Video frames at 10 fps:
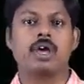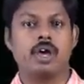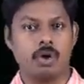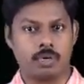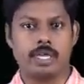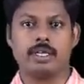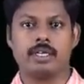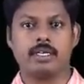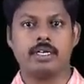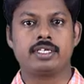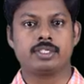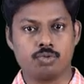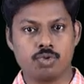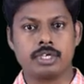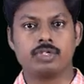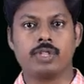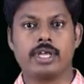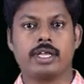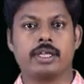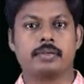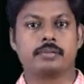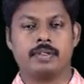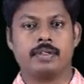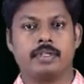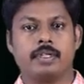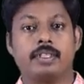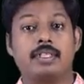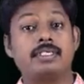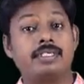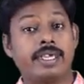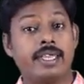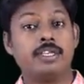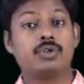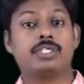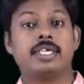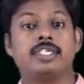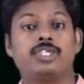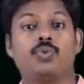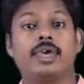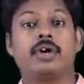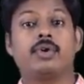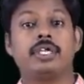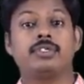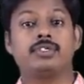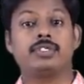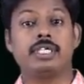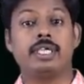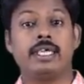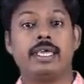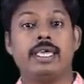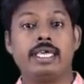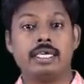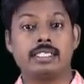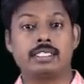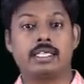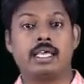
Okay, let us move on to that. The second usage we are going to see is